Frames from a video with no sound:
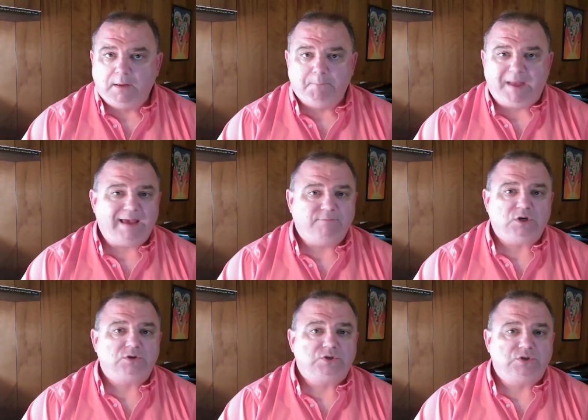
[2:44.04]
may have
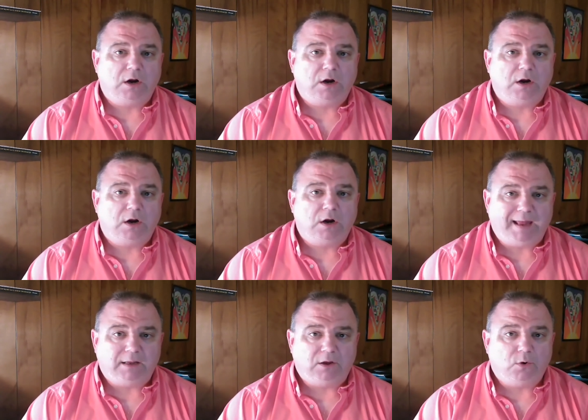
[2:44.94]
started
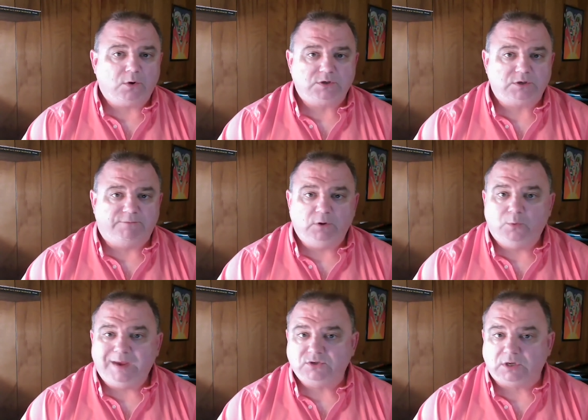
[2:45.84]
doing banning course a
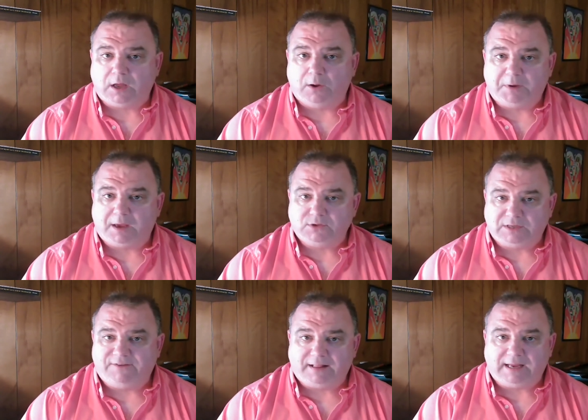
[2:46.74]
few weeks ago
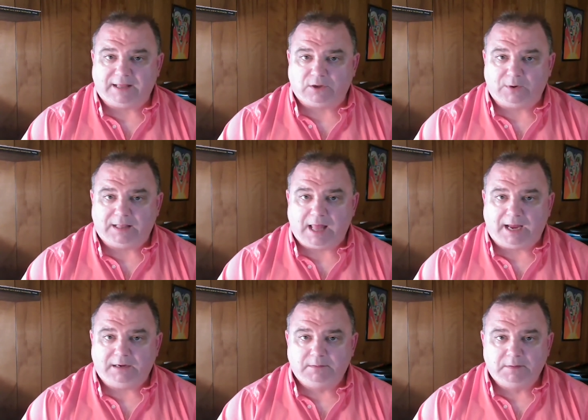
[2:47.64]
because they finally got the green
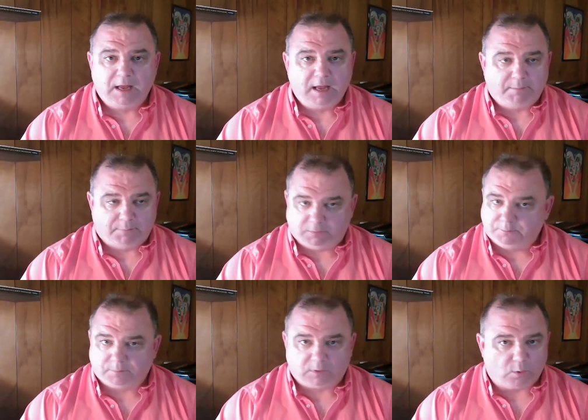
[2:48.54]
light. But
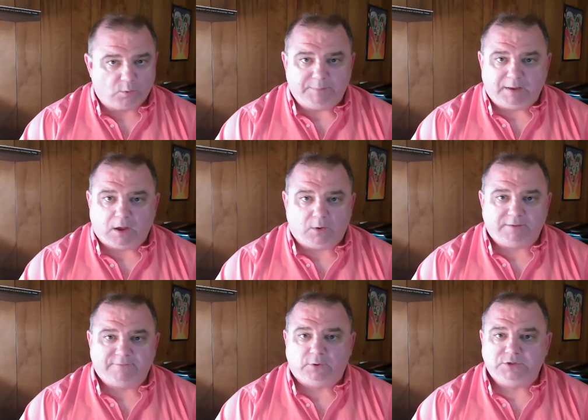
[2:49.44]
we've been
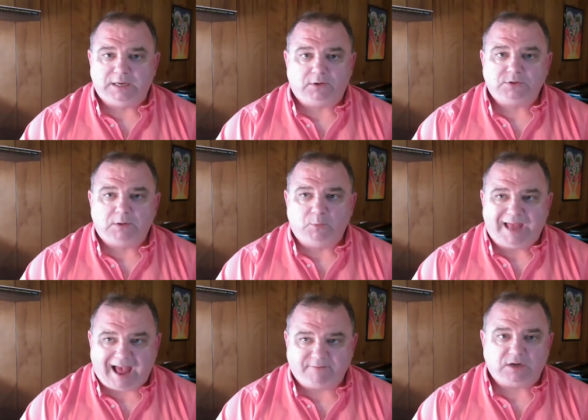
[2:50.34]
going full tilt. We
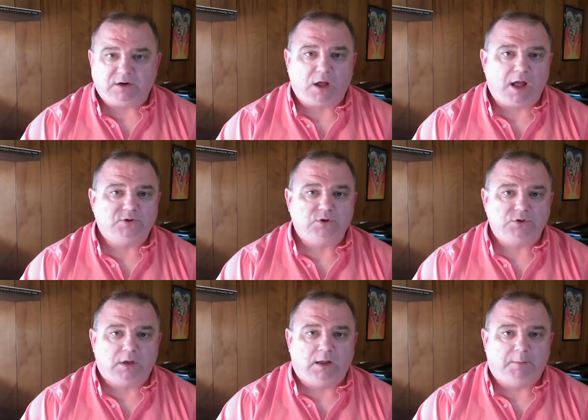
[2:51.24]
have done our
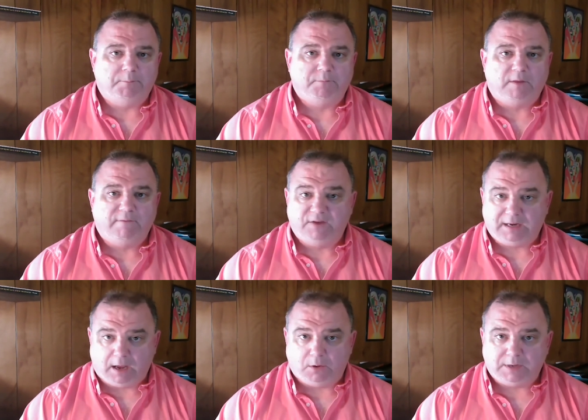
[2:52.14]
concerts um,
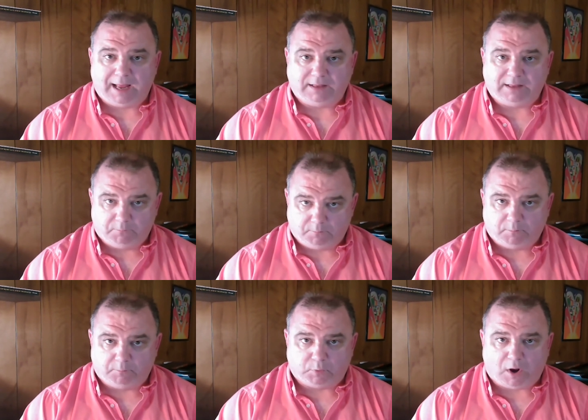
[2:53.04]
videoed and then
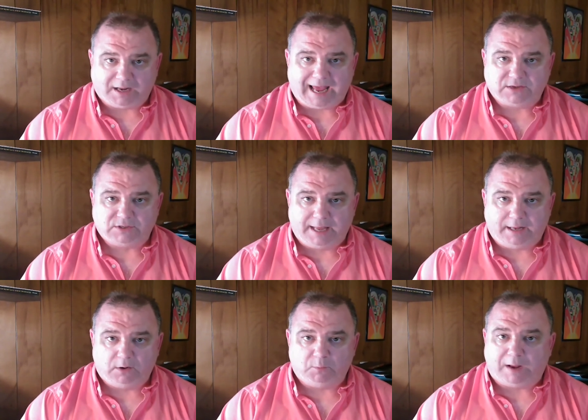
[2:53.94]
broadcast
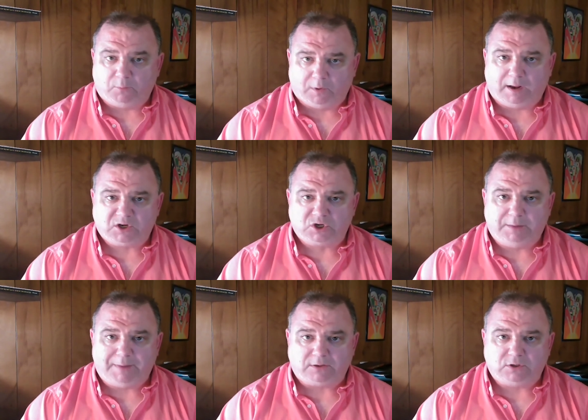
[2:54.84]
later, and we're
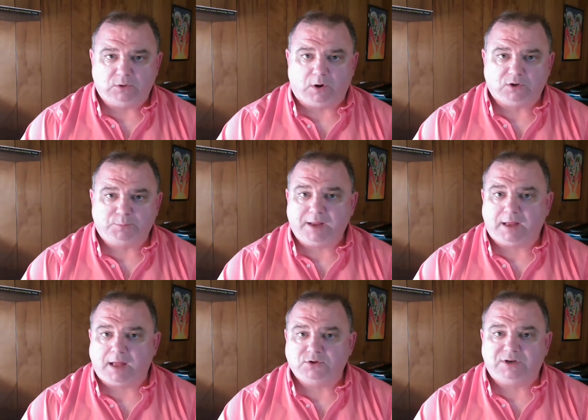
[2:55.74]
actually about to do our spring
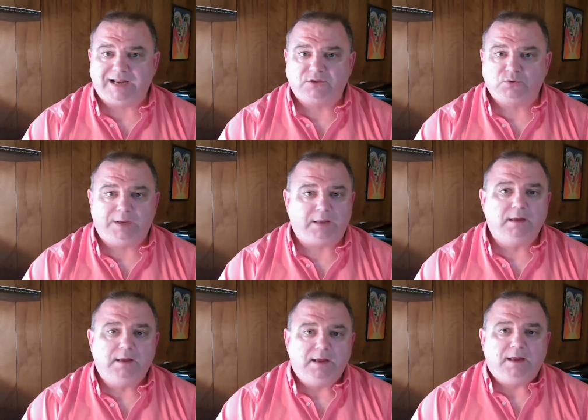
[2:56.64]
concert next week
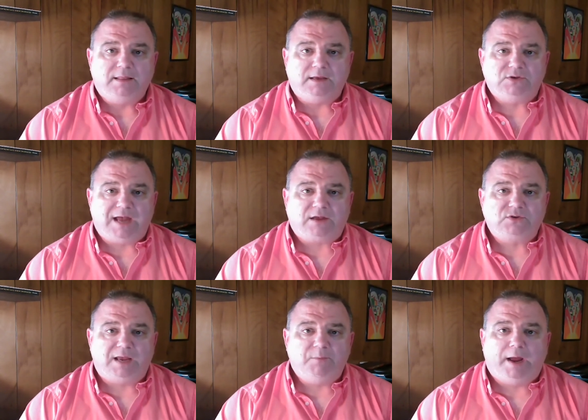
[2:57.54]
the exact
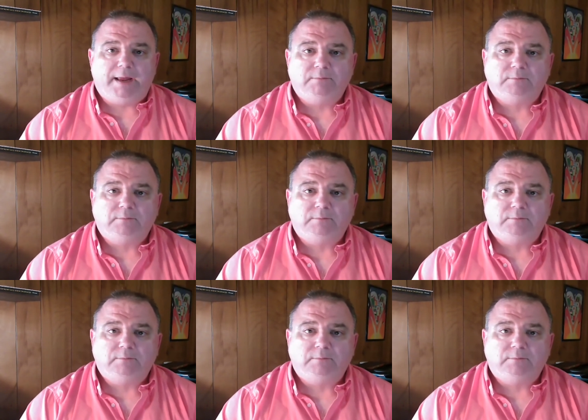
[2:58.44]
same way.